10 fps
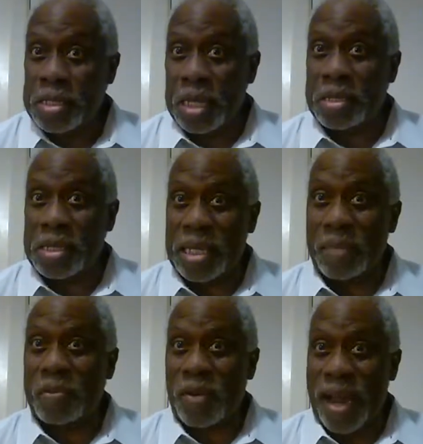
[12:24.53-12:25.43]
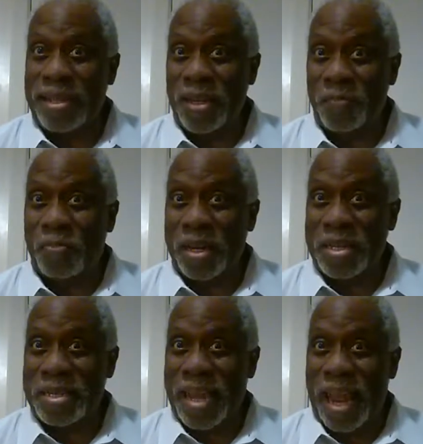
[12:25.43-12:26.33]
Just accept Christ your
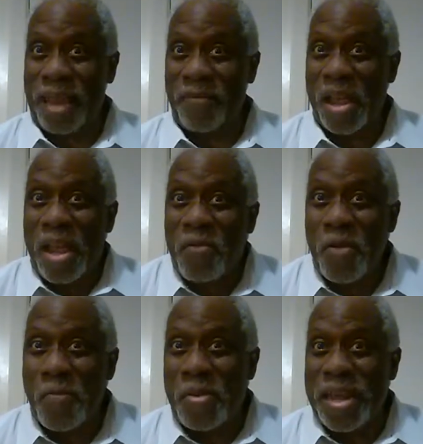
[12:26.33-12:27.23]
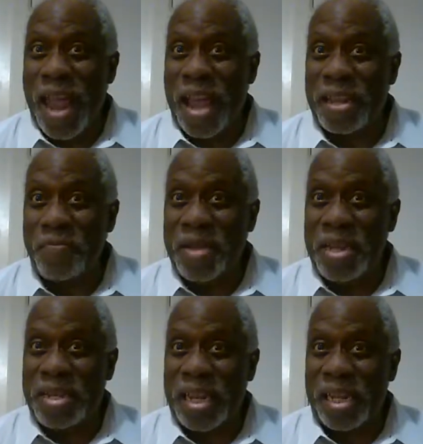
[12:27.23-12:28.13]
present day, repeat after
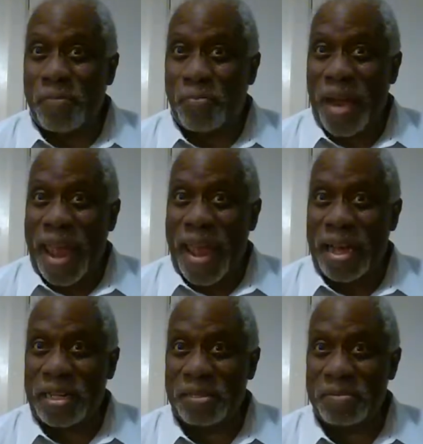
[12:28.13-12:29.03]
me till the power.